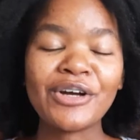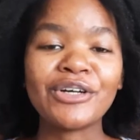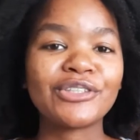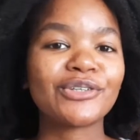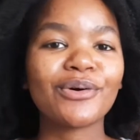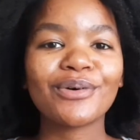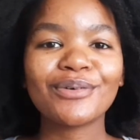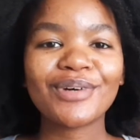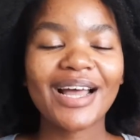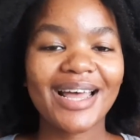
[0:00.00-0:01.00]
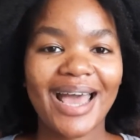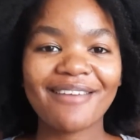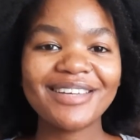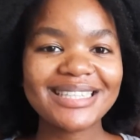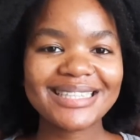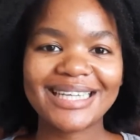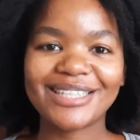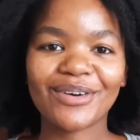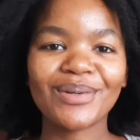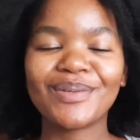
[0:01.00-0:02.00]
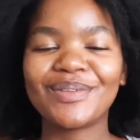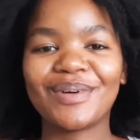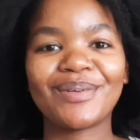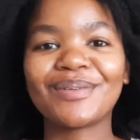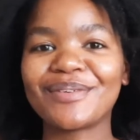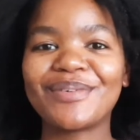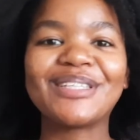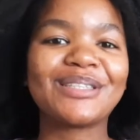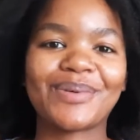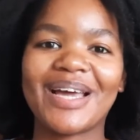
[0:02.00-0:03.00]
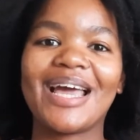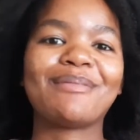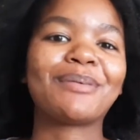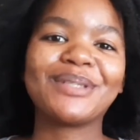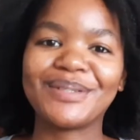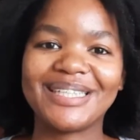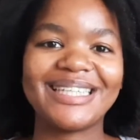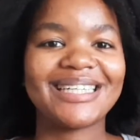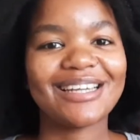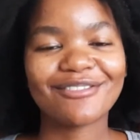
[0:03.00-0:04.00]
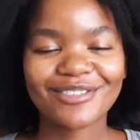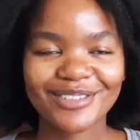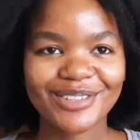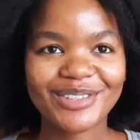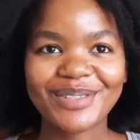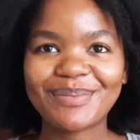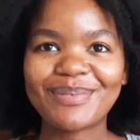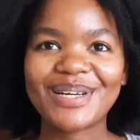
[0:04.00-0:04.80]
So having said all the reasons why I'm absolutely in love with YouTube,